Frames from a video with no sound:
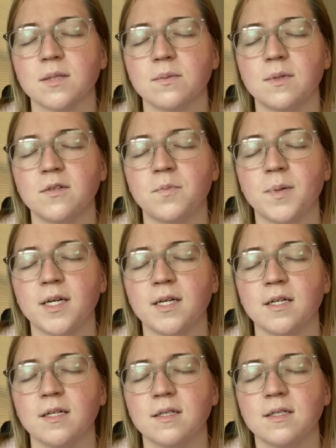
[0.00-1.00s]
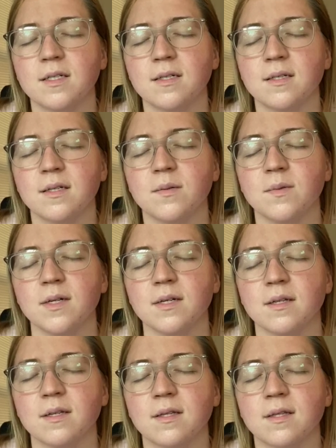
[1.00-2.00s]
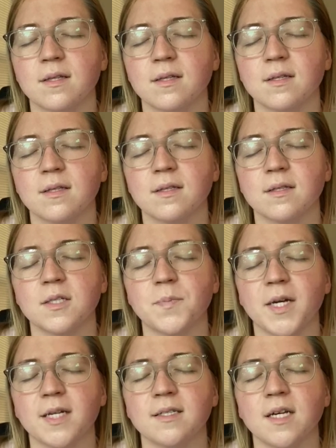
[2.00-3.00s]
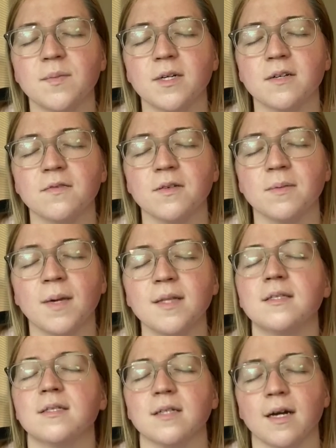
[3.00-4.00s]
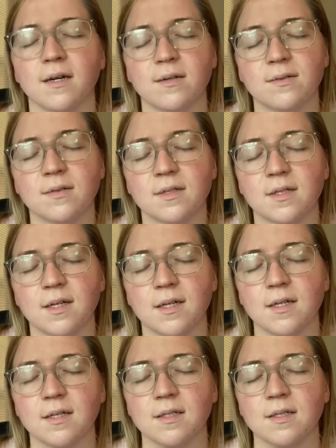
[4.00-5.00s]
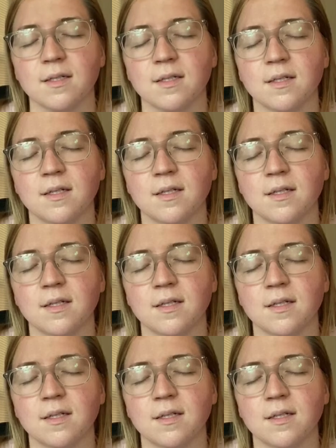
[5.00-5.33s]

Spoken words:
We've been dealing with this pandemic for months now, and